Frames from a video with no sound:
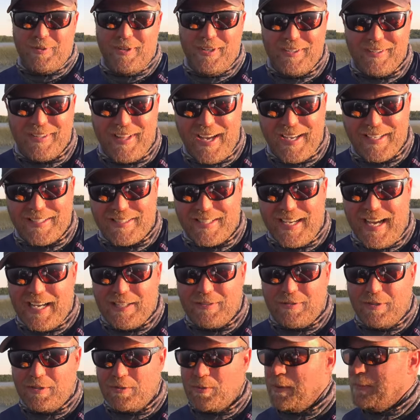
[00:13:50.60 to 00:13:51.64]
real nice
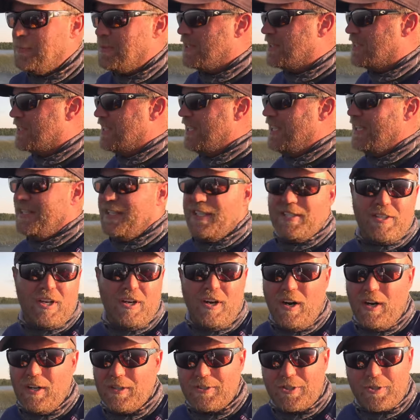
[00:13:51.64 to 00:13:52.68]
size ones. We've been seeing these
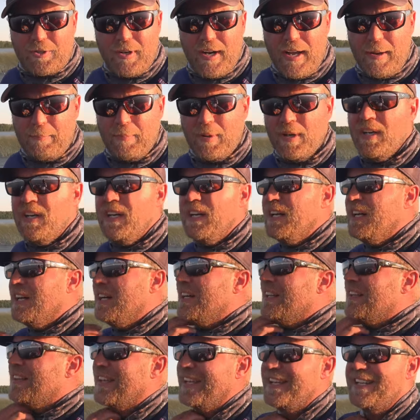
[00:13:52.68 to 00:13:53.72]
all trip.
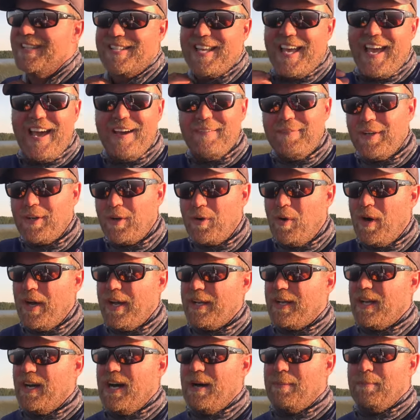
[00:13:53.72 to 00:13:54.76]
They just haven't
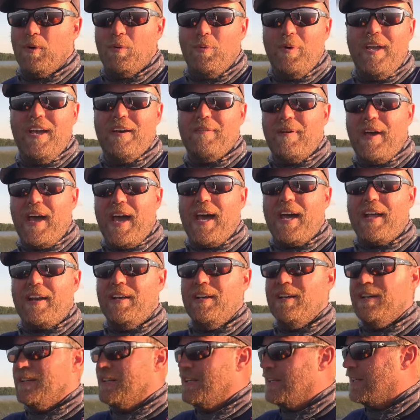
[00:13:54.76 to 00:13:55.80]
quite gone, but we have had
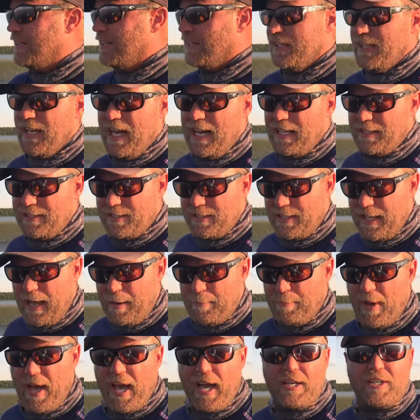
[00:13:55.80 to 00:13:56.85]

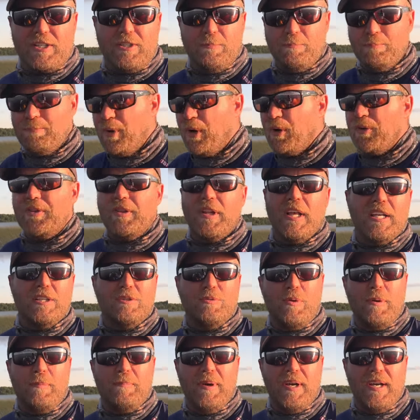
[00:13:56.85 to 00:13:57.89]
non-stop action. Both lakes
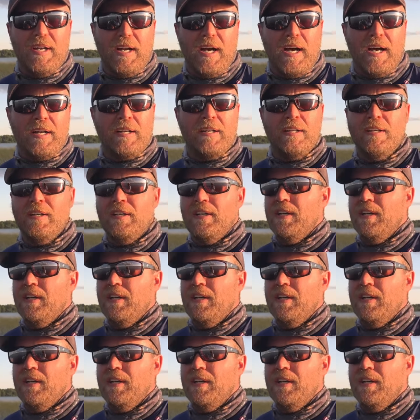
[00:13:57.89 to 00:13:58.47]
we've been on,